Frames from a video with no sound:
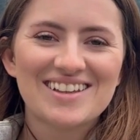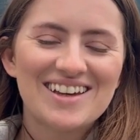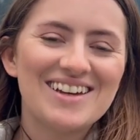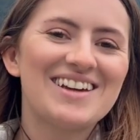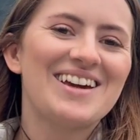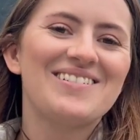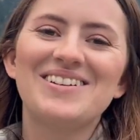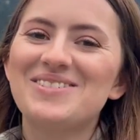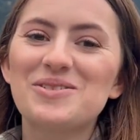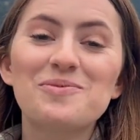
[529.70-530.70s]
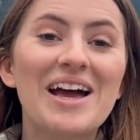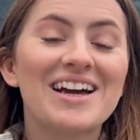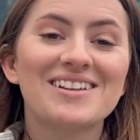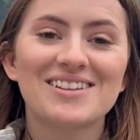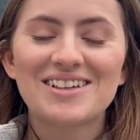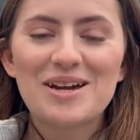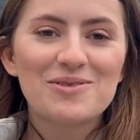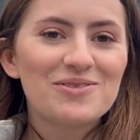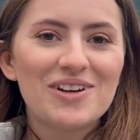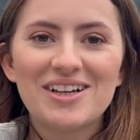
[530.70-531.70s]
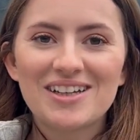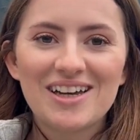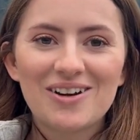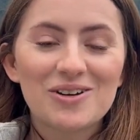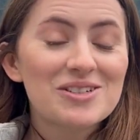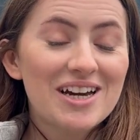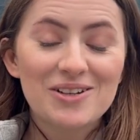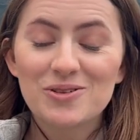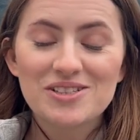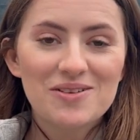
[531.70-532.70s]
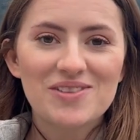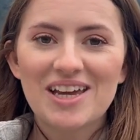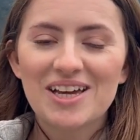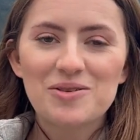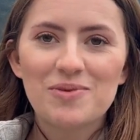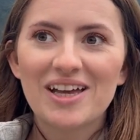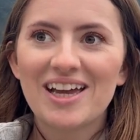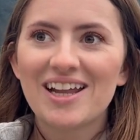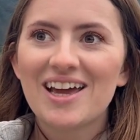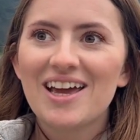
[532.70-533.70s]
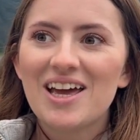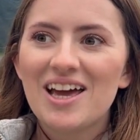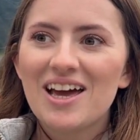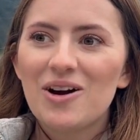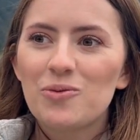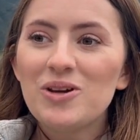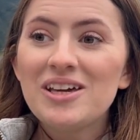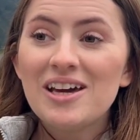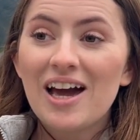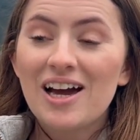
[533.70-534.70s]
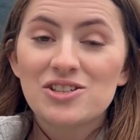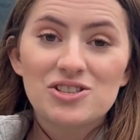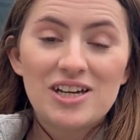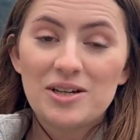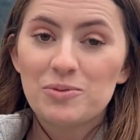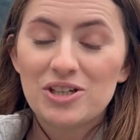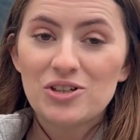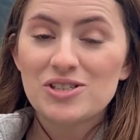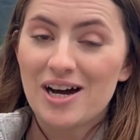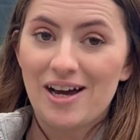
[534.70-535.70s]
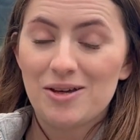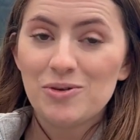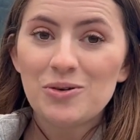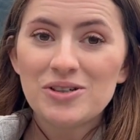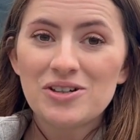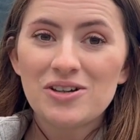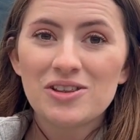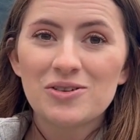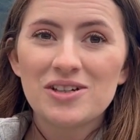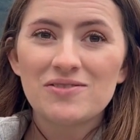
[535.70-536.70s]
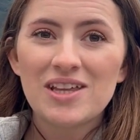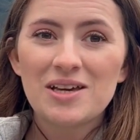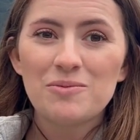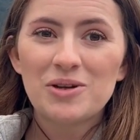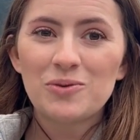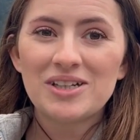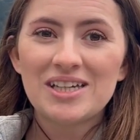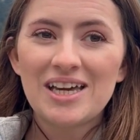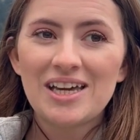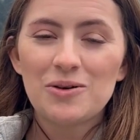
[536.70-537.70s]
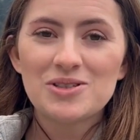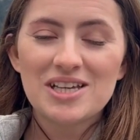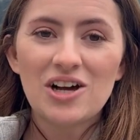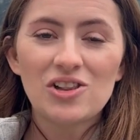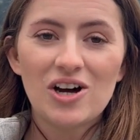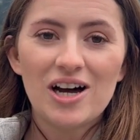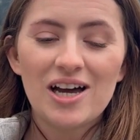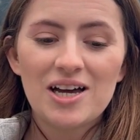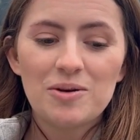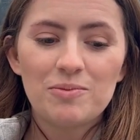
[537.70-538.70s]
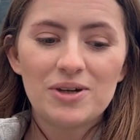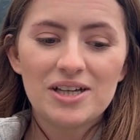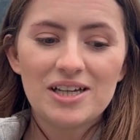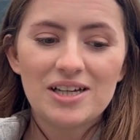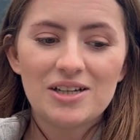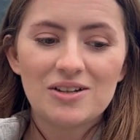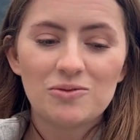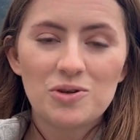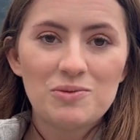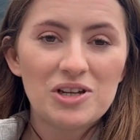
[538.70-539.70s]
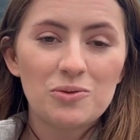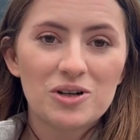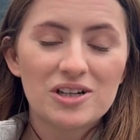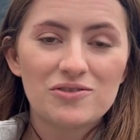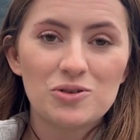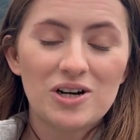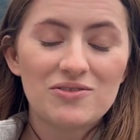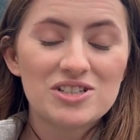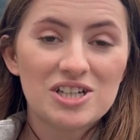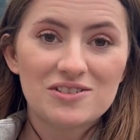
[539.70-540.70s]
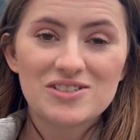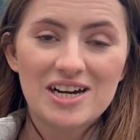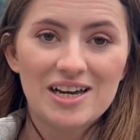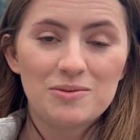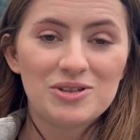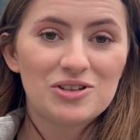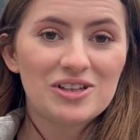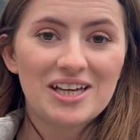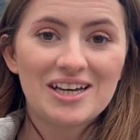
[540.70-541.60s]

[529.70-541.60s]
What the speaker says: Okay, well, we're back. The camera fell or died or something, but we actually had a pretty good time going to all three of them in one day. It was like a lot, but we made it work if you don't have a ton of time and you're like